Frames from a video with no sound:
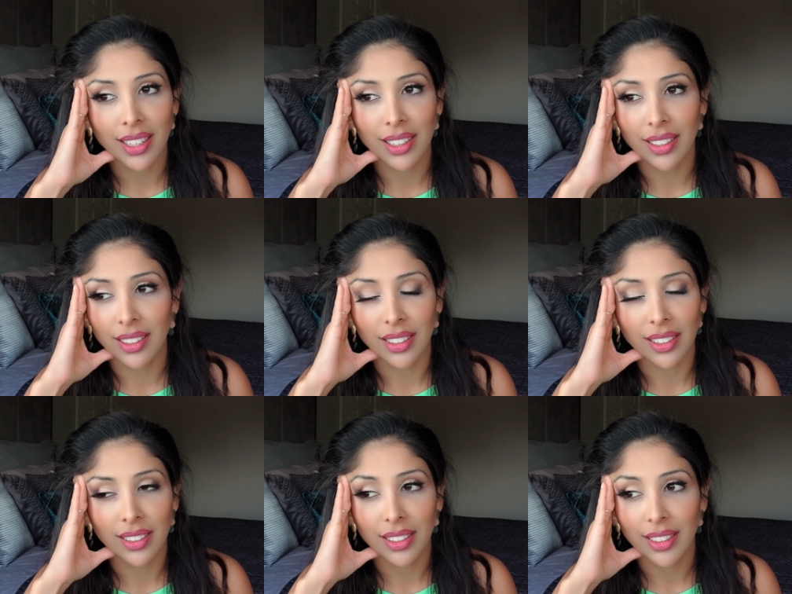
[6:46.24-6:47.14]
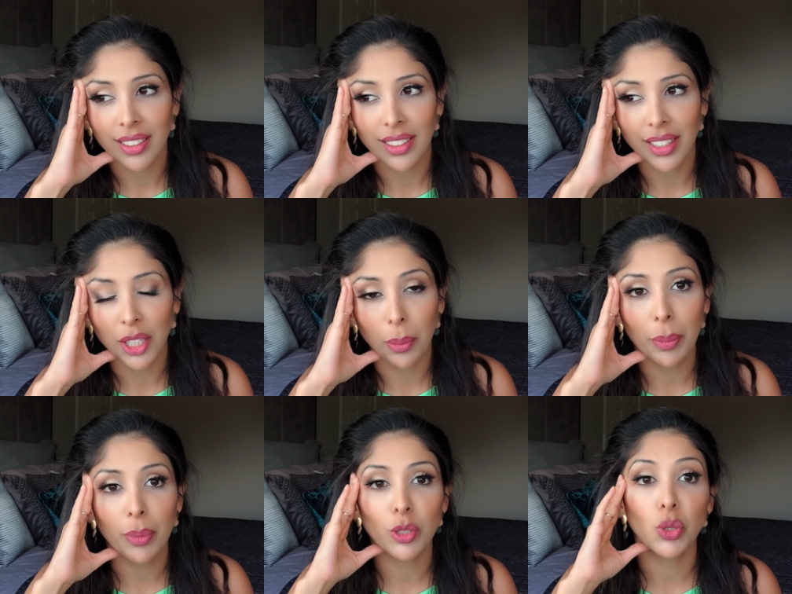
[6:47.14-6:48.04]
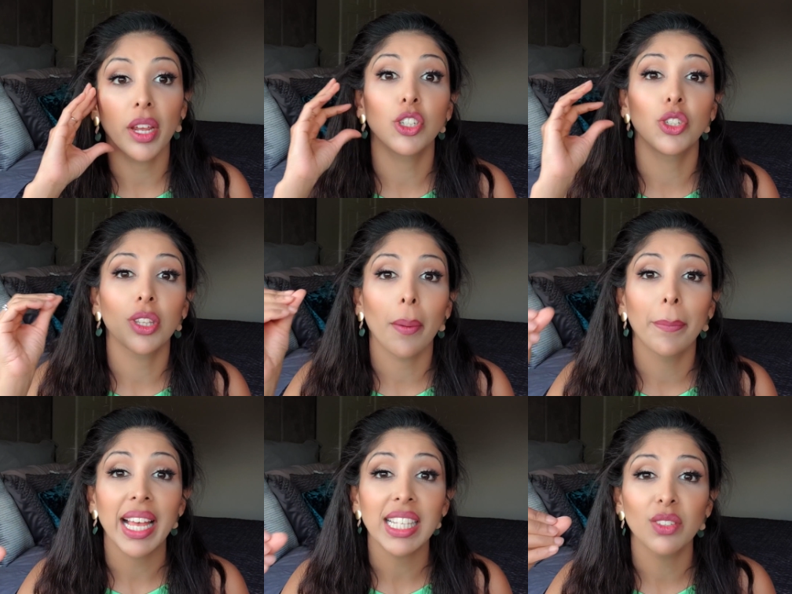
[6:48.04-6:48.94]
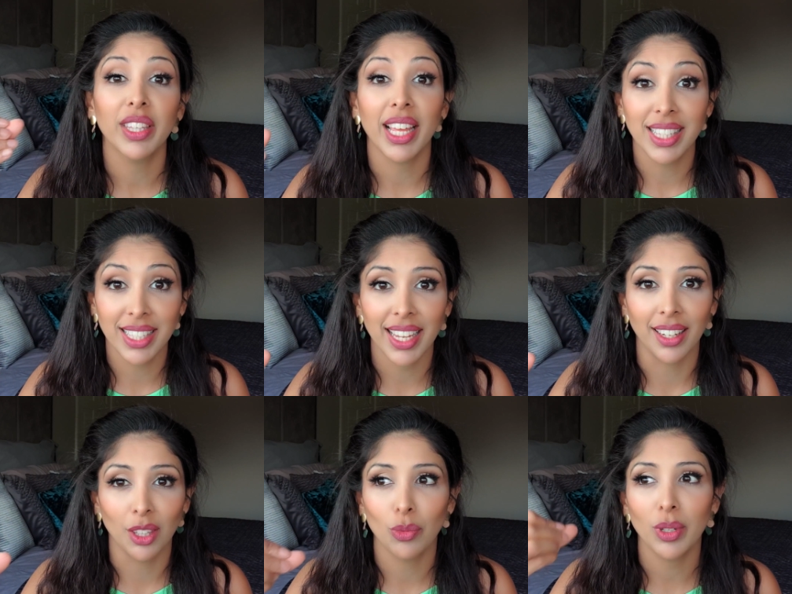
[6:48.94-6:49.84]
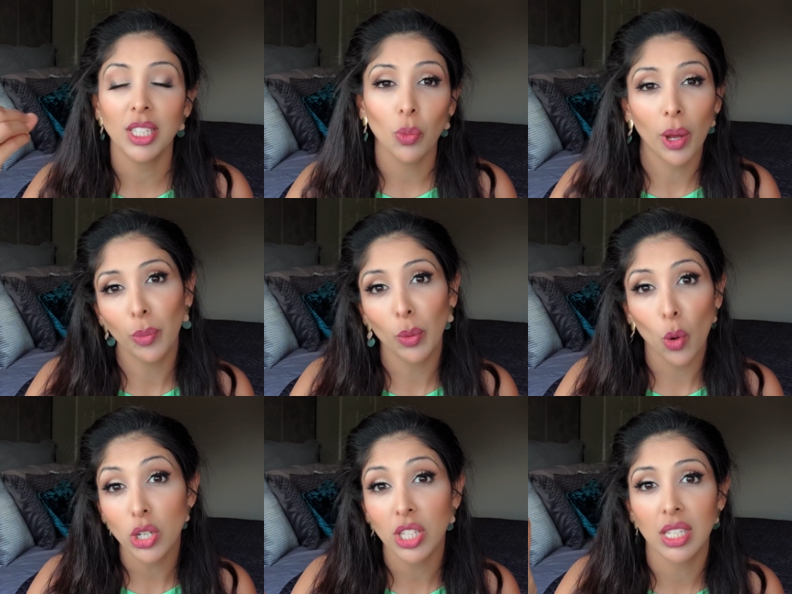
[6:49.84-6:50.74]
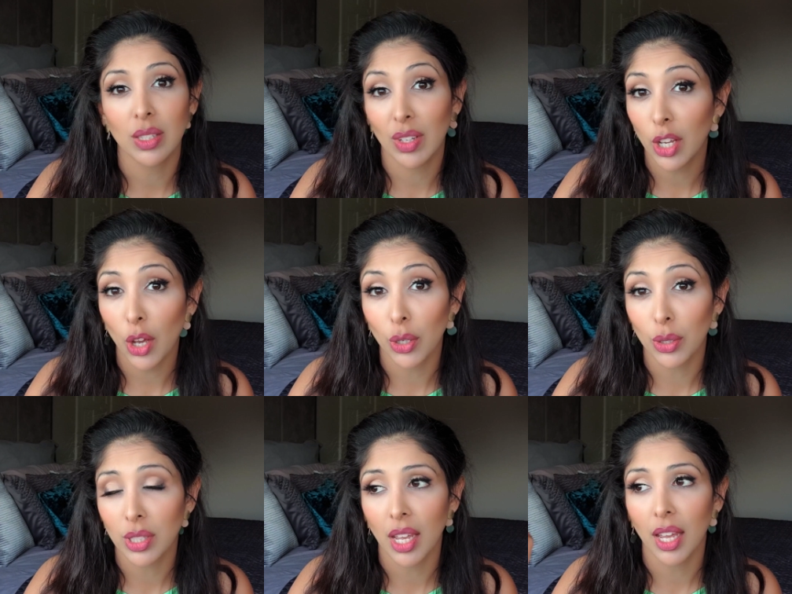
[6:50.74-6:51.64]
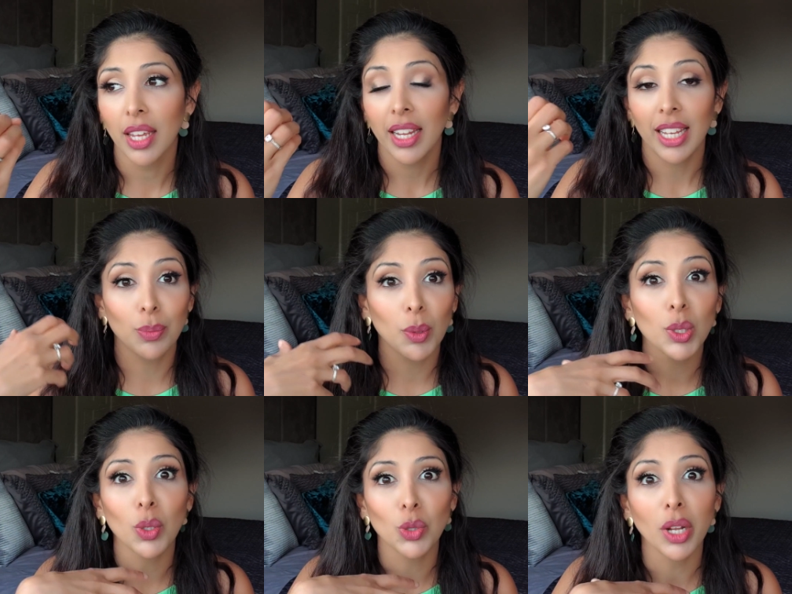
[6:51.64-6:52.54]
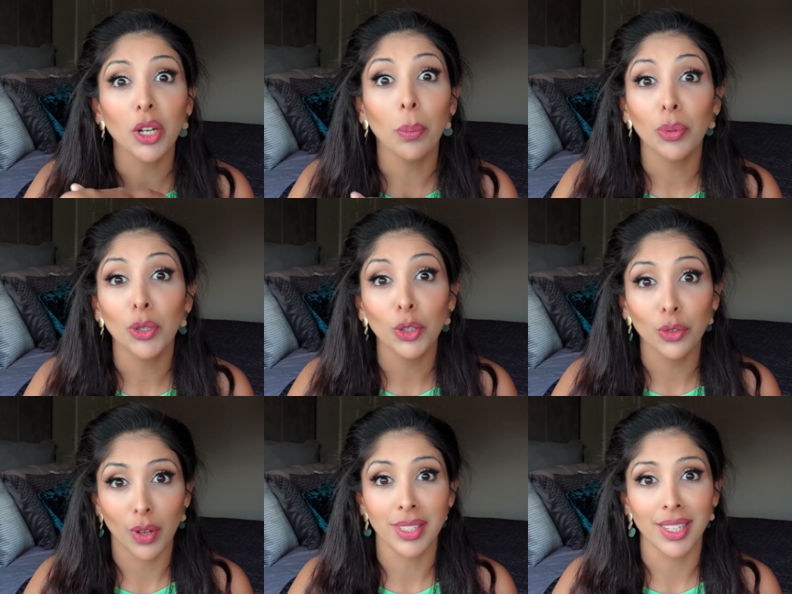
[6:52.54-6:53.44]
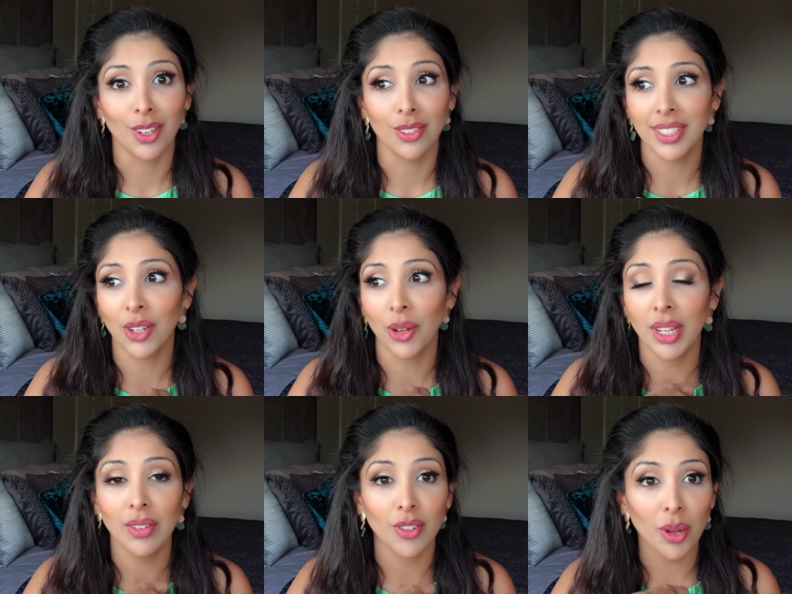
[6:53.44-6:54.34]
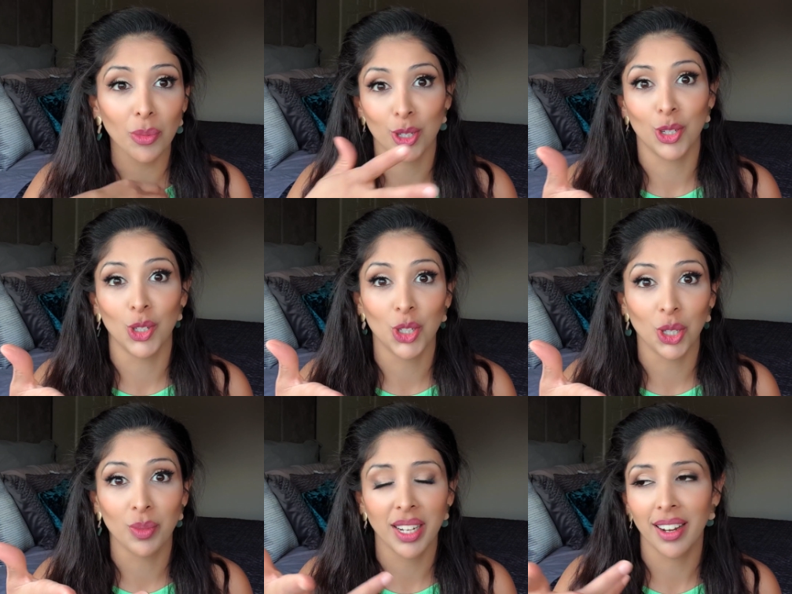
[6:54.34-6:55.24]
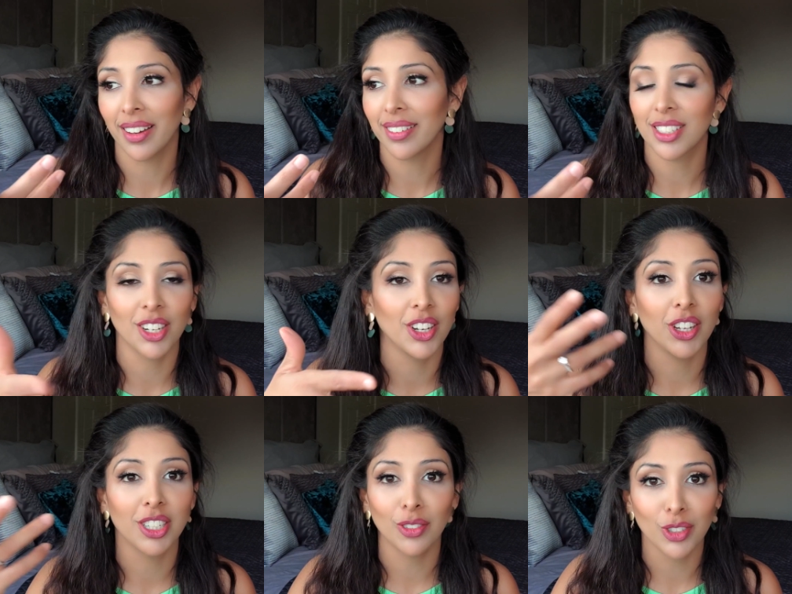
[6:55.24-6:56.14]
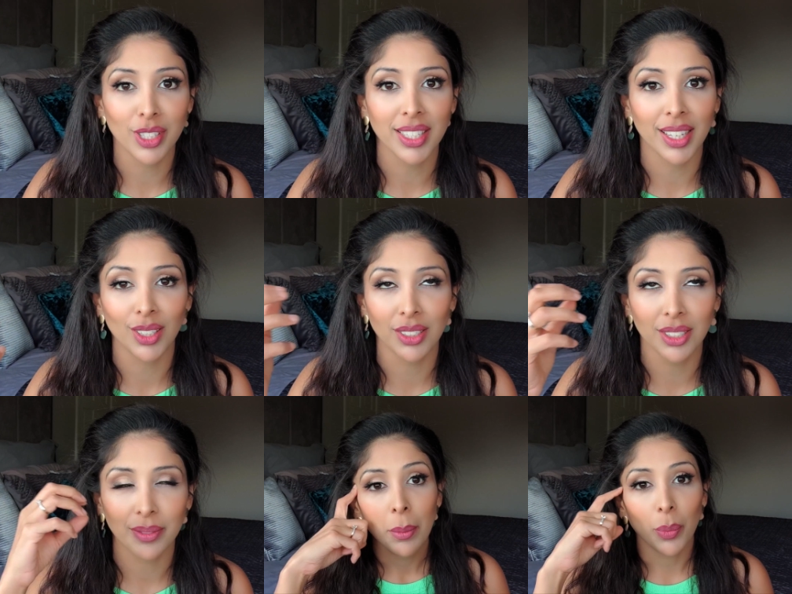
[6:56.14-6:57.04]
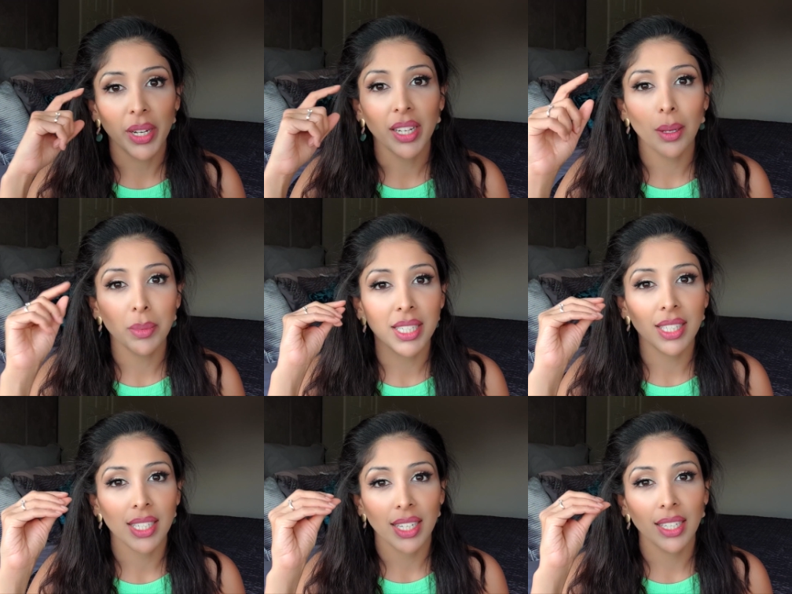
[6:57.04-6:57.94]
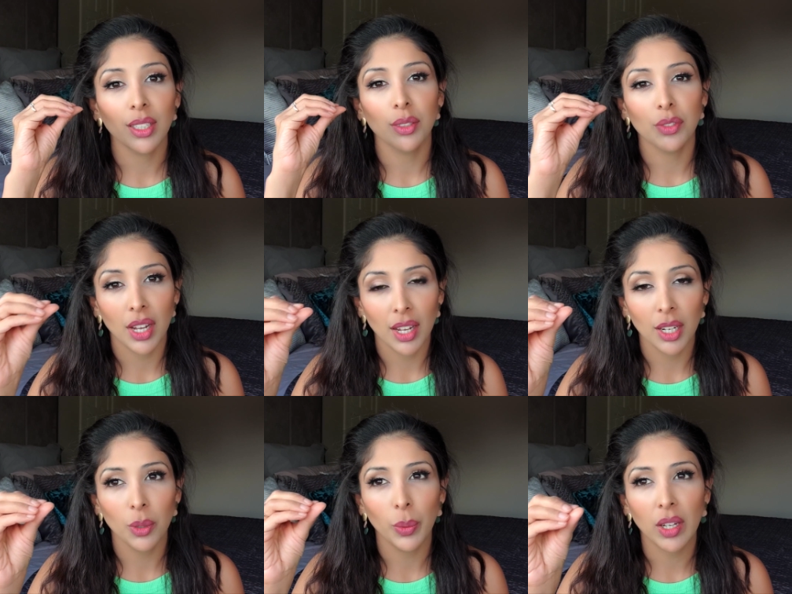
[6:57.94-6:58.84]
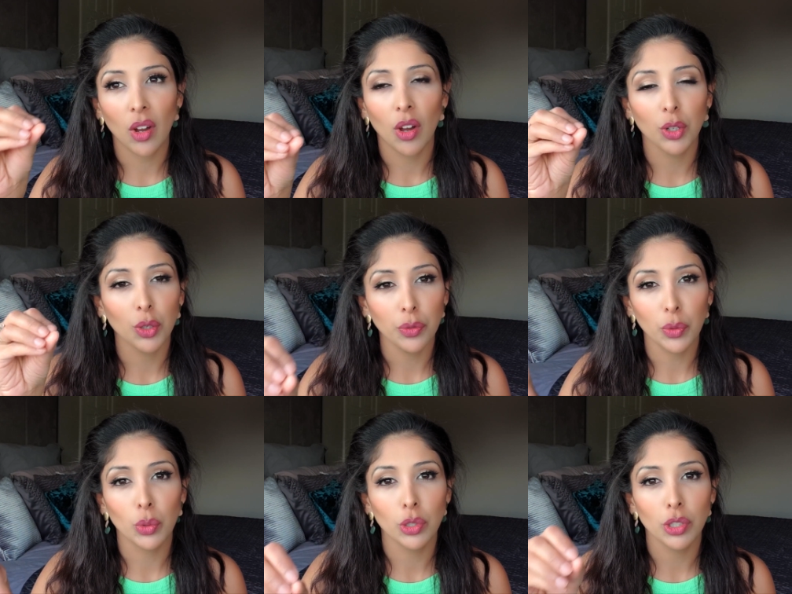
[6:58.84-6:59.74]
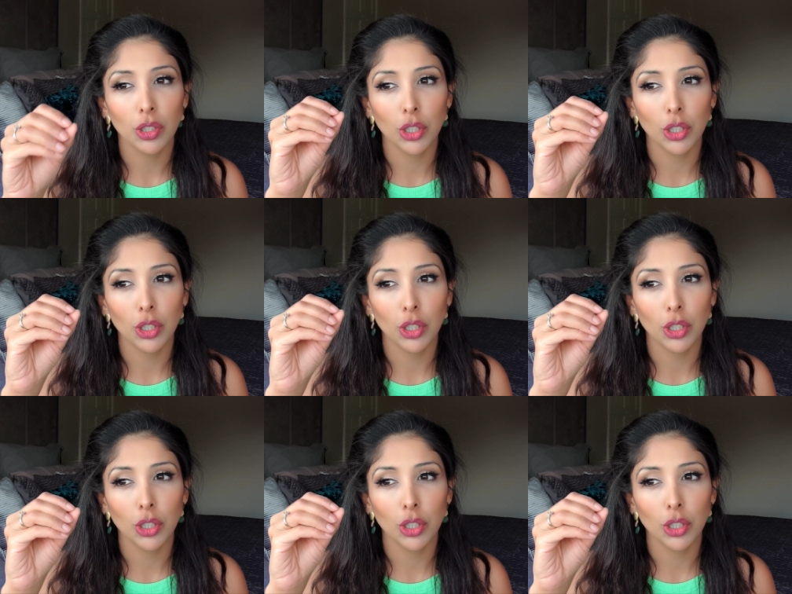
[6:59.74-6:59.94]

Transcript: oh you know, people are trying to do their best for their skin. The reason why we watch these videos is because we're trying to improve ourselves. You know, even I watch YouTube to like to learn different skills. But when it comes to skin of color, we can't afford